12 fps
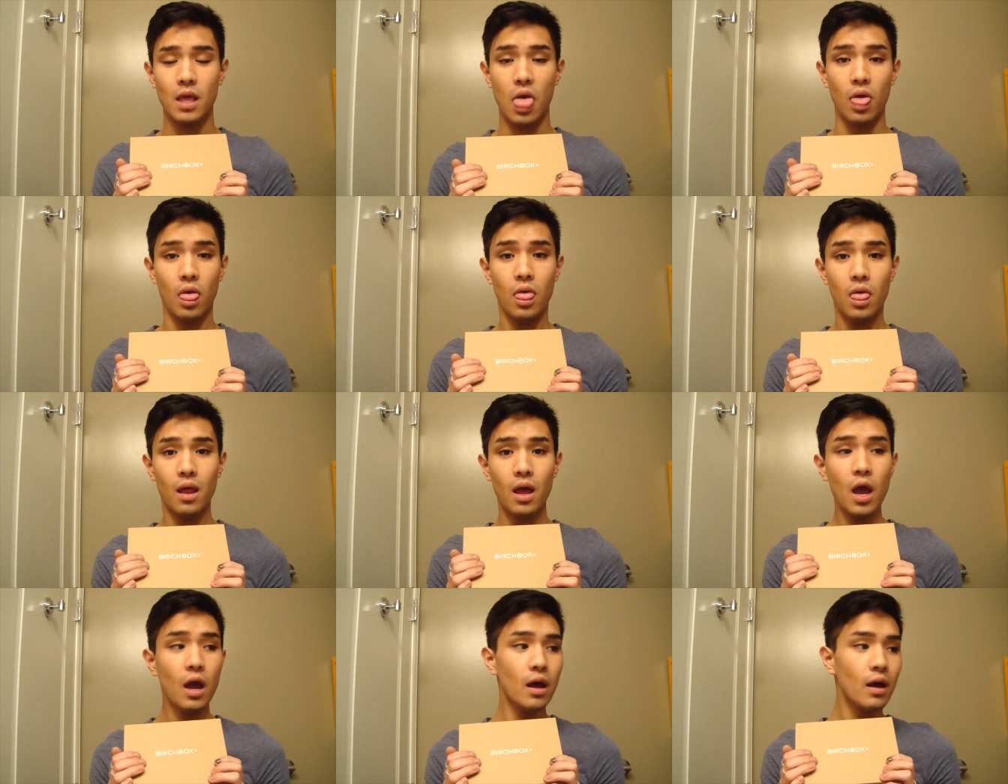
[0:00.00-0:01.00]

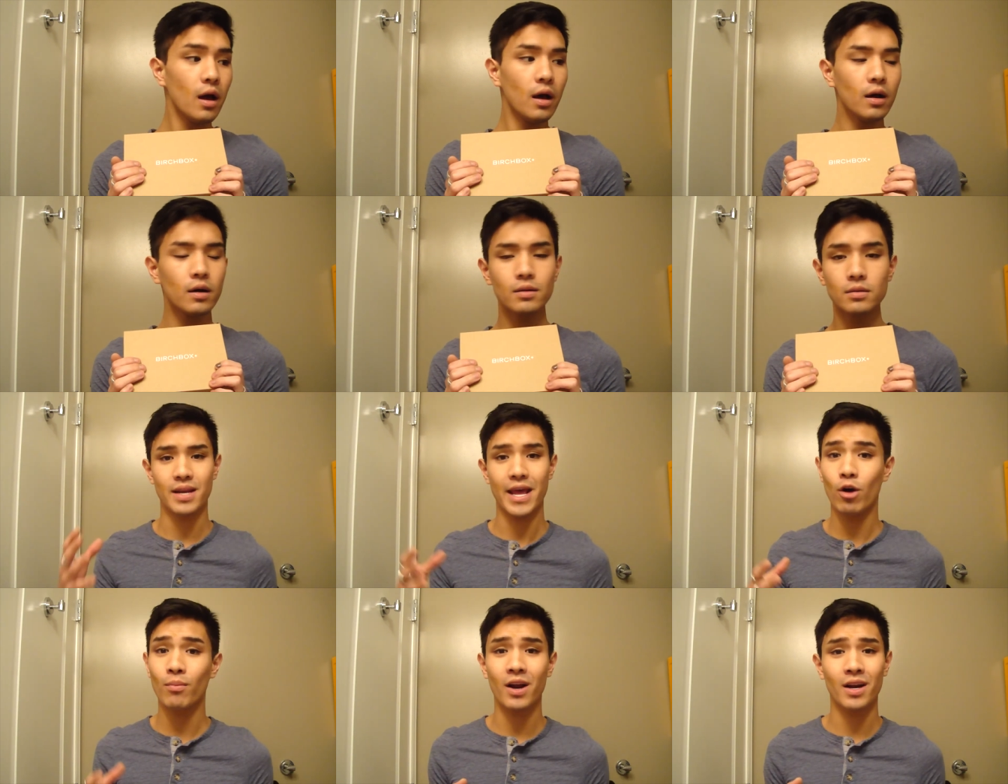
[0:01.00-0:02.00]
Uh,
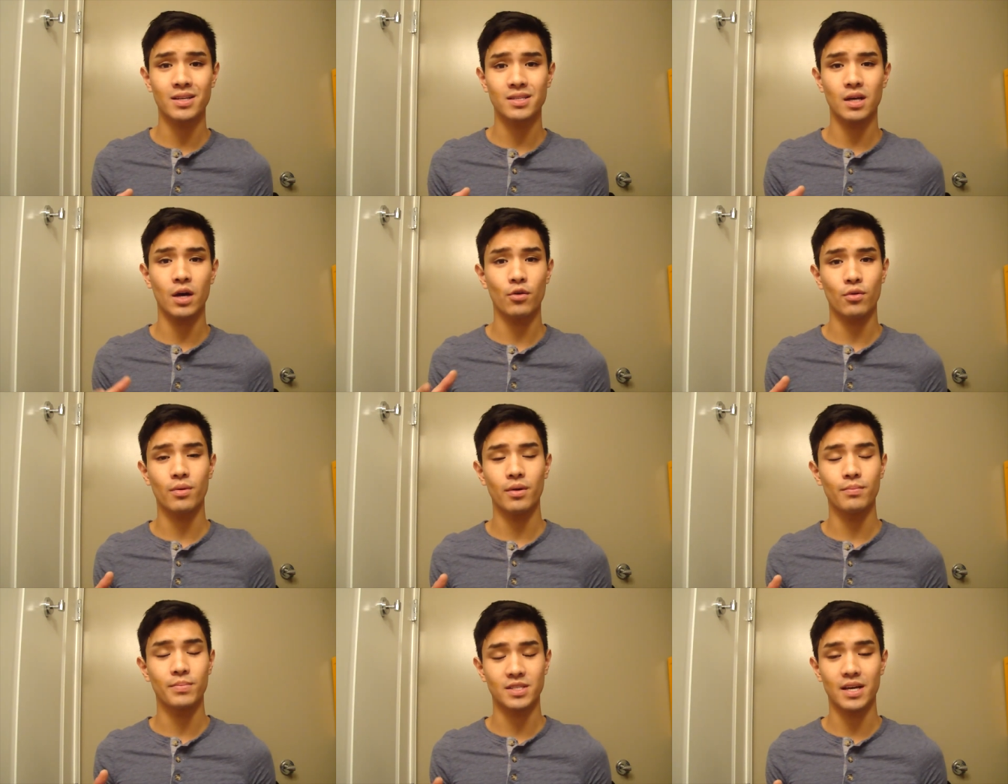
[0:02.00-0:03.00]
nail products other
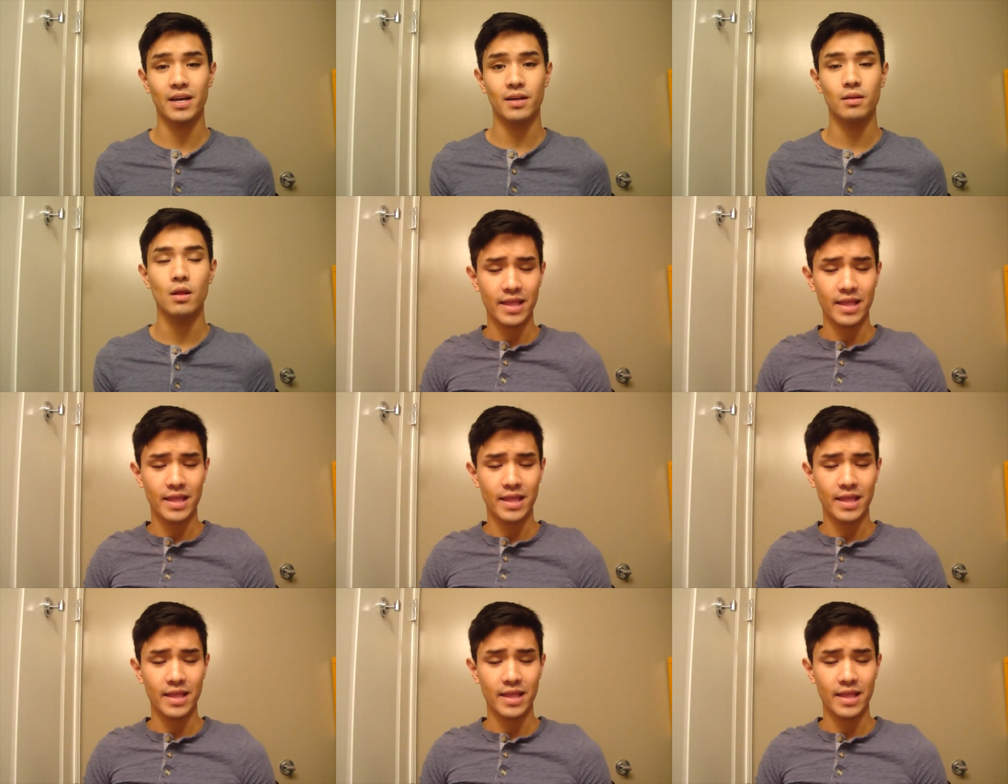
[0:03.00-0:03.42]
aside.